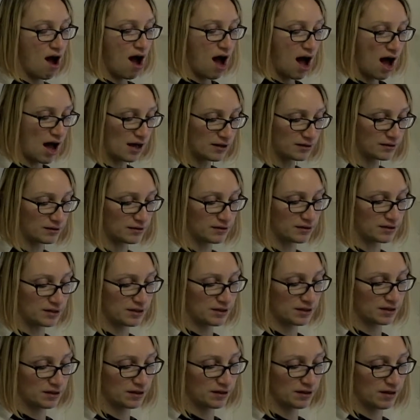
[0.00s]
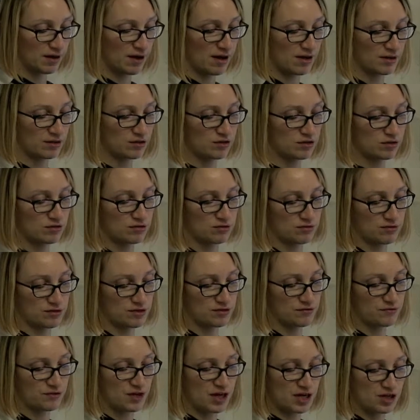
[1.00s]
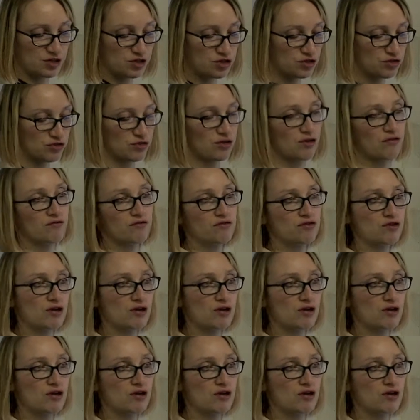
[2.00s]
handling and conservation of